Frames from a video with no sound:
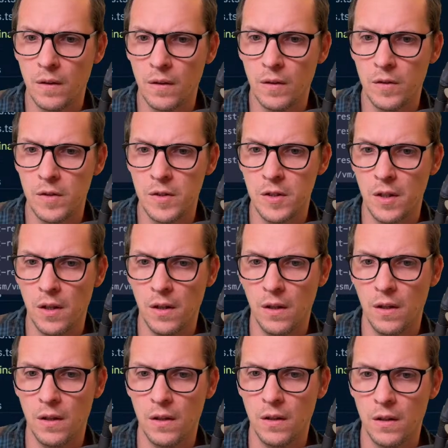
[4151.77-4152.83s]

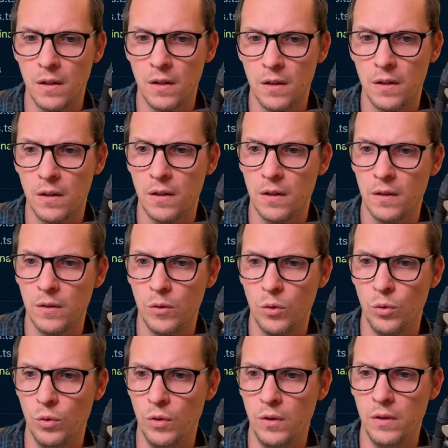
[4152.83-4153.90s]
Shell.
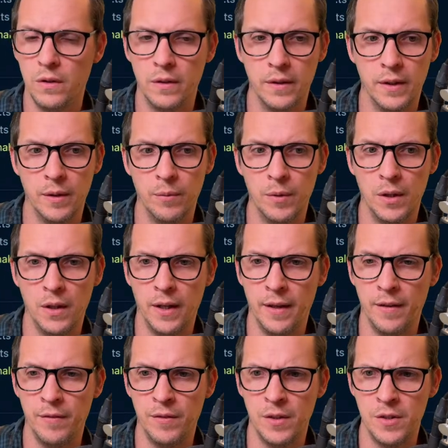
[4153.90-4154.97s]
Cool. Then we
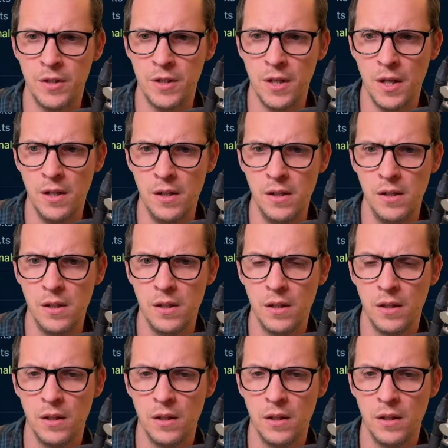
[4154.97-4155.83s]
have the shell.